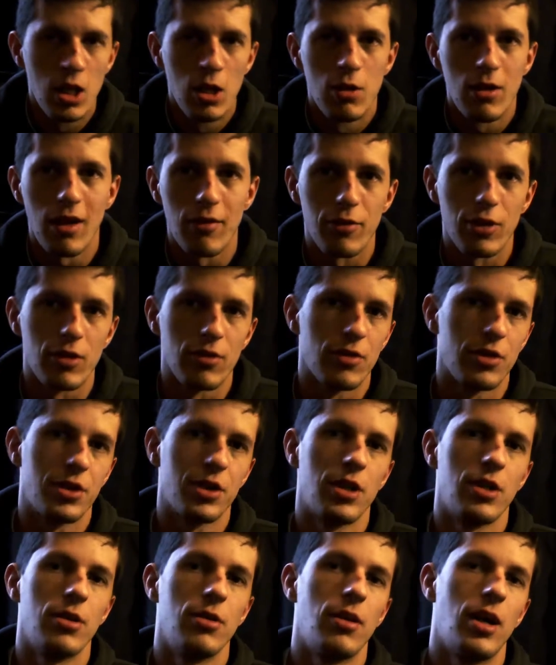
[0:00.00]
without further
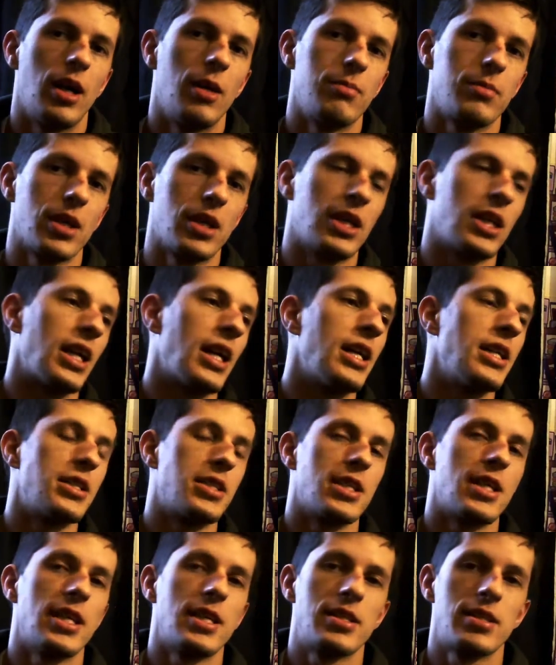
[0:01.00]
ado I'm going to get
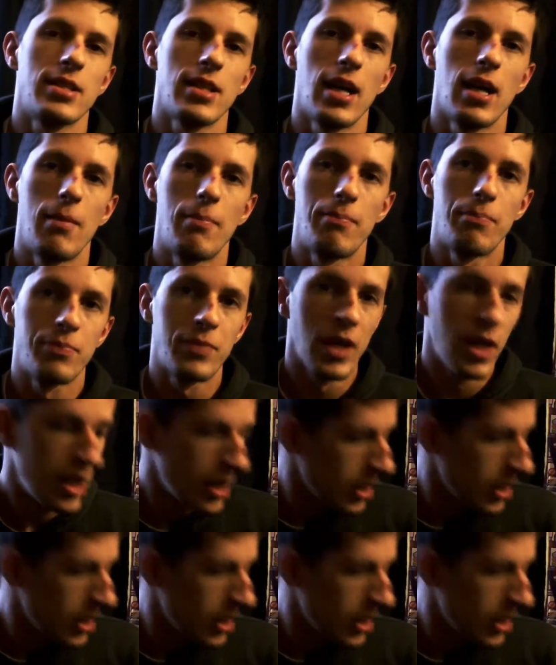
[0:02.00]
into this. The